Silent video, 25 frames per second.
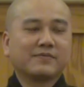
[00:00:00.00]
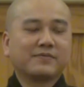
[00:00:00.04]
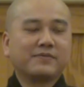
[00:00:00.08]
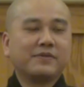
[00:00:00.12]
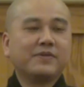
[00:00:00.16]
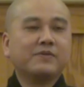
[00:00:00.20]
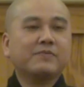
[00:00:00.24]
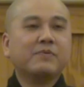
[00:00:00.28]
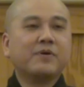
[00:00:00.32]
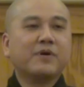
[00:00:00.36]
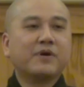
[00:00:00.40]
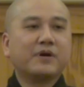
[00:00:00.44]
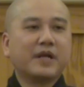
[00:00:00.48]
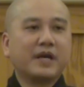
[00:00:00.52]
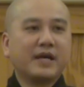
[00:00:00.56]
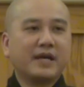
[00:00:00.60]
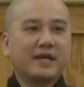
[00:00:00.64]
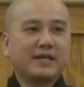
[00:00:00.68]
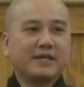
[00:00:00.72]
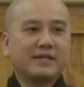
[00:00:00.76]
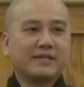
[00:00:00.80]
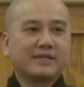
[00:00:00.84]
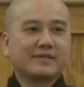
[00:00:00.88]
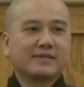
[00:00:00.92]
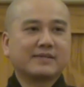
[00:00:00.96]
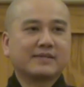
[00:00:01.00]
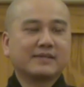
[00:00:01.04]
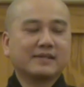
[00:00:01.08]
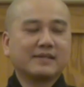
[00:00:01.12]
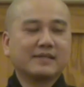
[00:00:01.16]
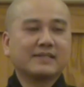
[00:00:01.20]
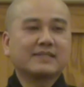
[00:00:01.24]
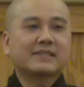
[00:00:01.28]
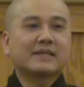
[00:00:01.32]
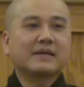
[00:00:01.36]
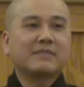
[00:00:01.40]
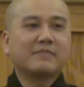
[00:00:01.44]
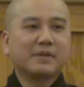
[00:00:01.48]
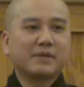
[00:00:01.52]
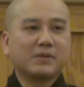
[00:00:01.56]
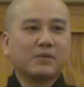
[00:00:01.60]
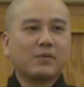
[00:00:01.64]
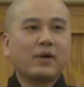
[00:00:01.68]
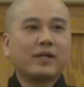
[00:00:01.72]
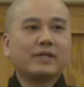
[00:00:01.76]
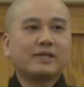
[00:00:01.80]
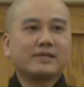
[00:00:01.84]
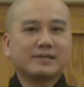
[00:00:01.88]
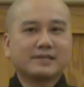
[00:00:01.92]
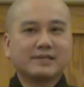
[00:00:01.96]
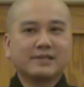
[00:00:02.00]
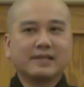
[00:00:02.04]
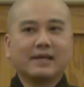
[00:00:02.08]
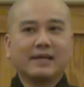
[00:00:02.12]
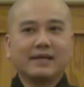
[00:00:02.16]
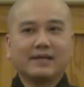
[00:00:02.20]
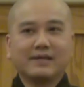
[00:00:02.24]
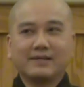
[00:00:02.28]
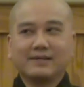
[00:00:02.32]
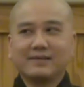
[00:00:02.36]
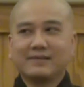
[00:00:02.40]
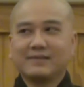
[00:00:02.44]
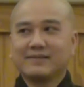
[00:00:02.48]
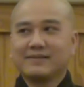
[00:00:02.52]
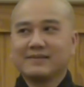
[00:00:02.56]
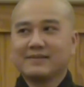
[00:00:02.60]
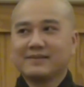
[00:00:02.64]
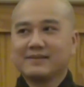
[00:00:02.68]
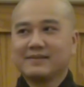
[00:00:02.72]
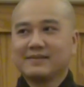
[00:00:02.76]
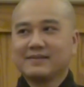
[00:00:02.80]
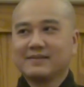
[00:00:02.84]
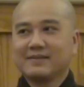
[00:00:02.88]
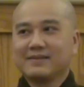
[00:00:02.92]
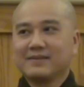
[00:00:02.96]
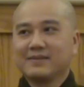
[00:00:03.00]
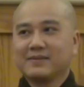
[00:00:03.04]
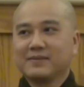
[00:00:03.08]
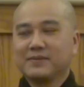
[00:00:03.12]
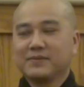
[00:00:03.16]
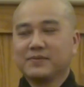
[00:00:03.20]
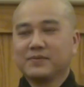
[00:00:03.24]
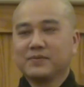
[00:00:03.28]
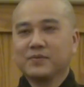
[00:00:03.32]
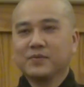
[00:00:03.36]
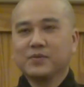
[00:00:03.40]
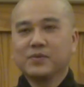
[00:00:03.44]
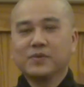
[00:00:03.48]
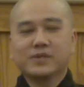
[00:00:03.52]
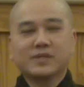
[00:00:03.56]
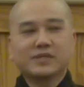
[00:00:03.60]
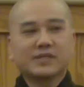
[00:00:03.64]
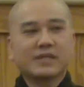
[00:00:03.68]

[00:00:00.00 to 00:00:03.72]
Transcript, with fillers: few more days this coming wednesday we